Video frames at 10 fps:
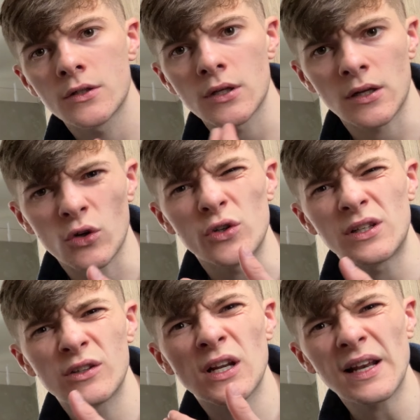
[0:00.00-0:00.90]
a good
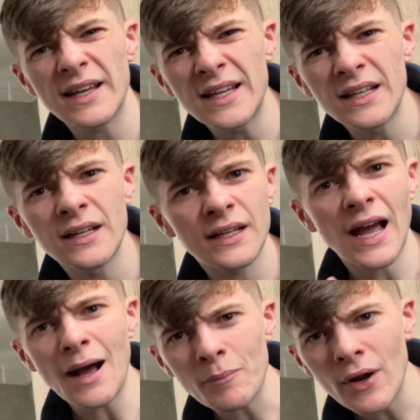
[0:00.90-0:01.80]
clean
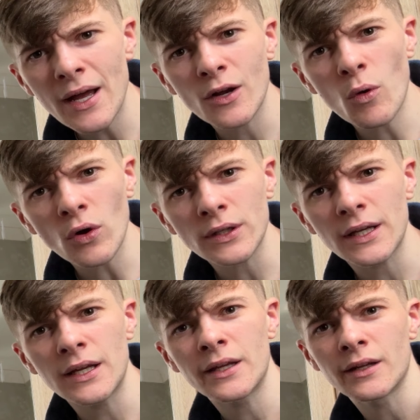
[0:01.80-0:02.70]
camera
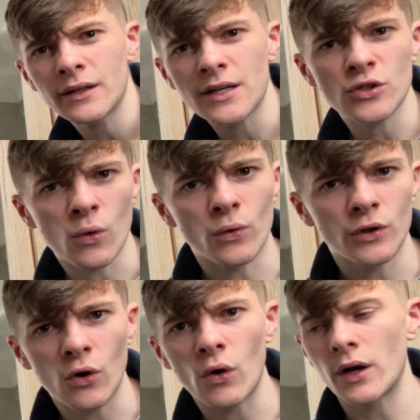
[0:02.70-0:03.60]
quality, nice
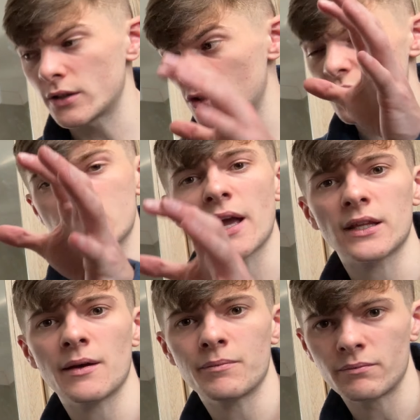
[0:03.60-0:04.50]
audio, and a good
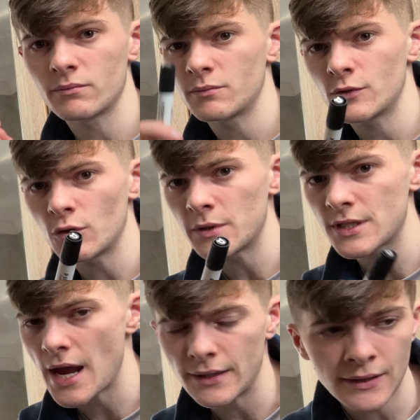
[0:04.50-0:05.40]
setup, you'll be
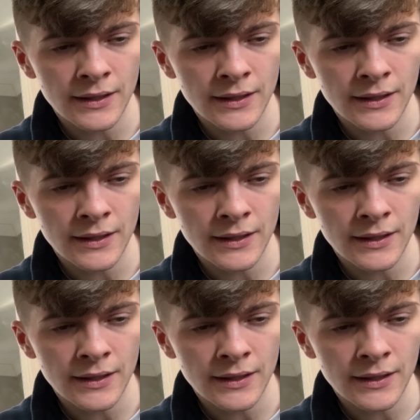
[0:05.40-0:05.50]
set.